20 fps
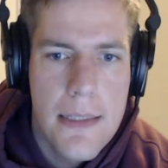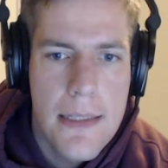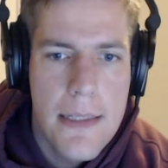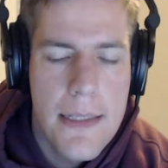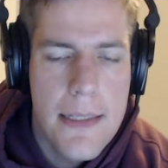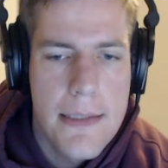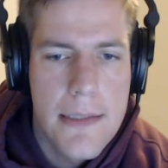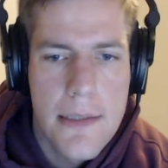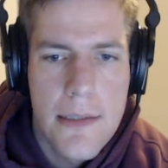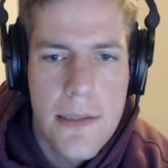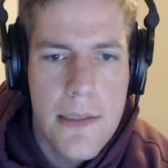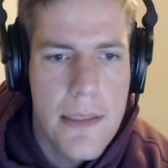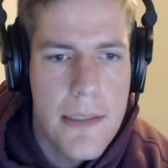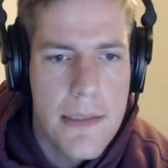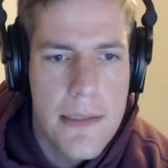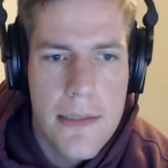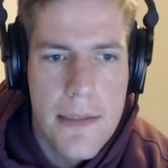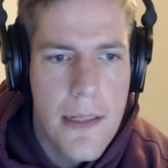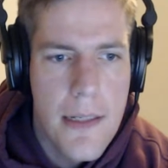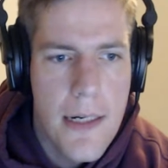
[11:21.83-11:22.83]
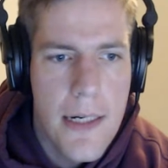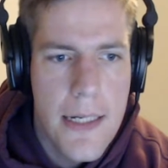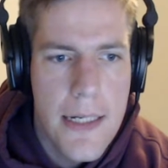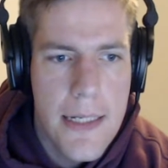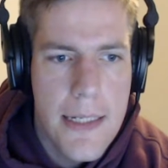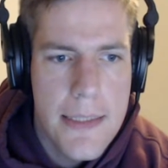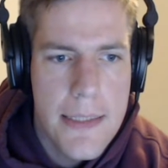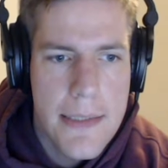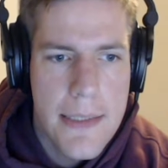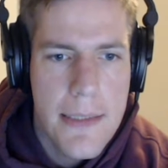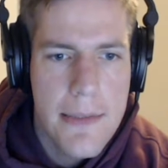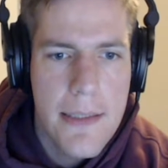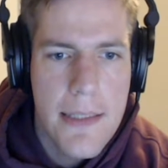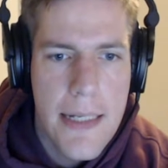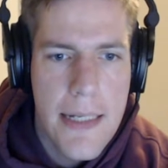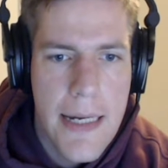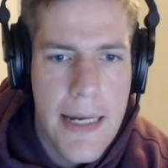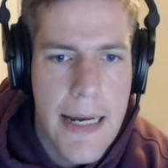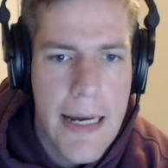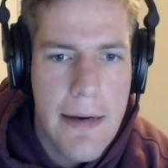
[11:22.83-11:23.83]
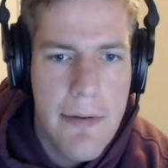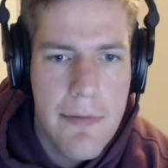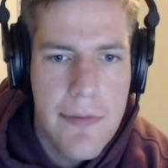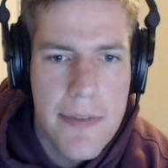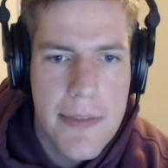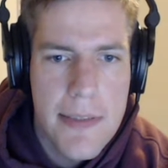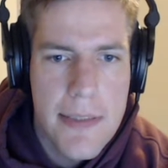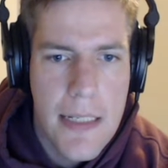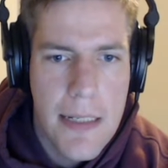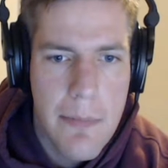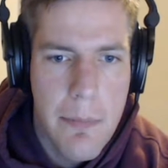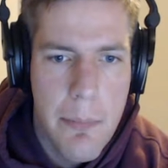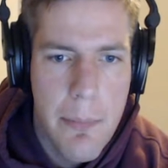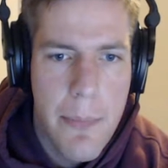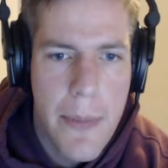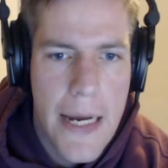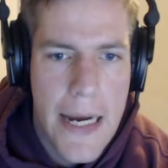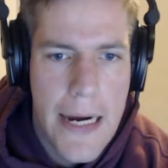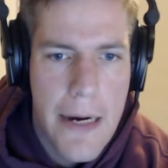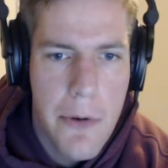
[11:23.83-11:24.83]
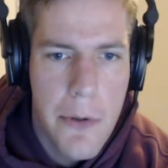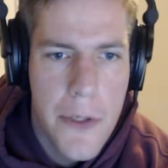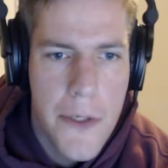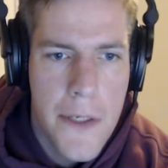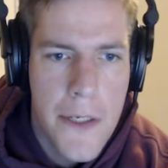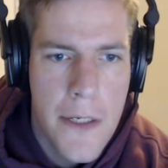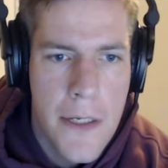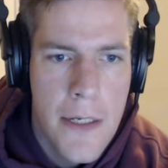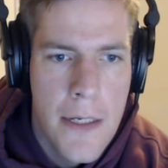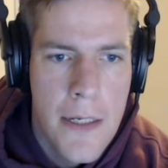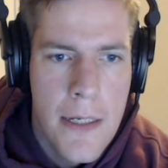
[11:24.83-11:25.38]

it's just not, it doesn't have the same power